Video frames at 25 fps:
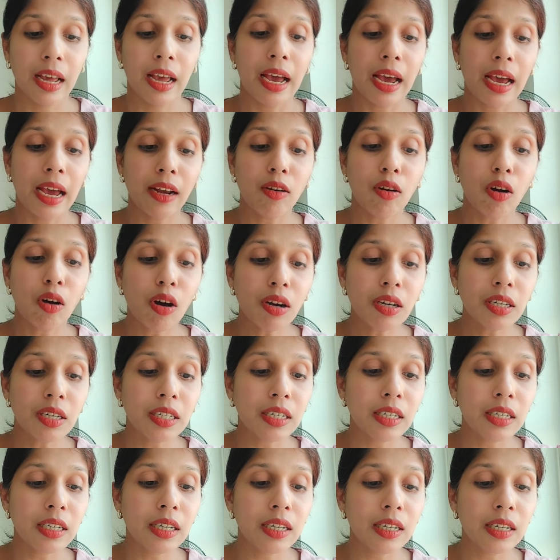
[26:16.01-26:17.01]
An
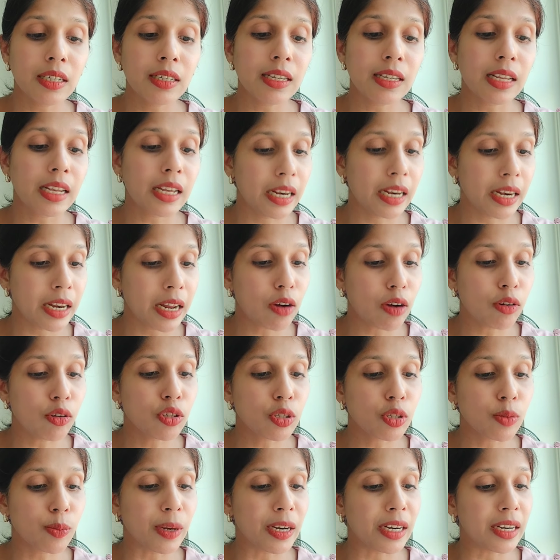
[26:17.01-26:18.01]
auctioneer's
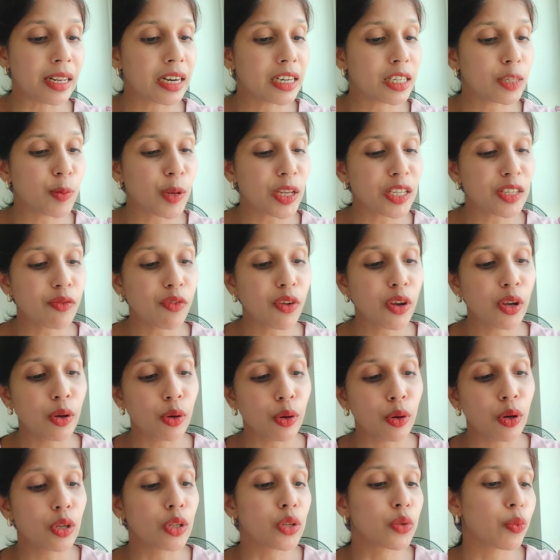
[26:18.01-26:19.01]
announcement that specific
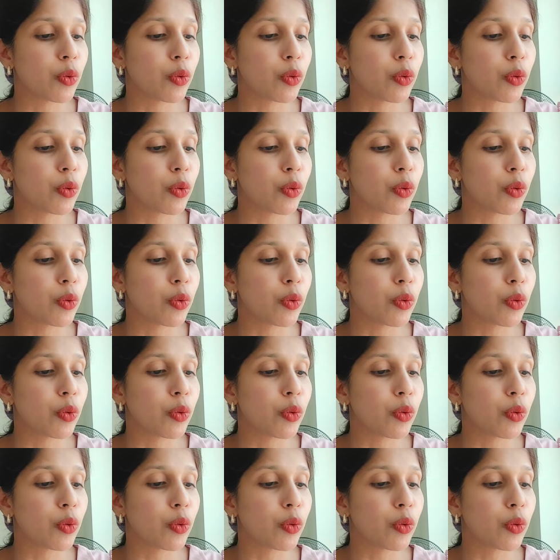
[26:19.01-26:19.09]
goods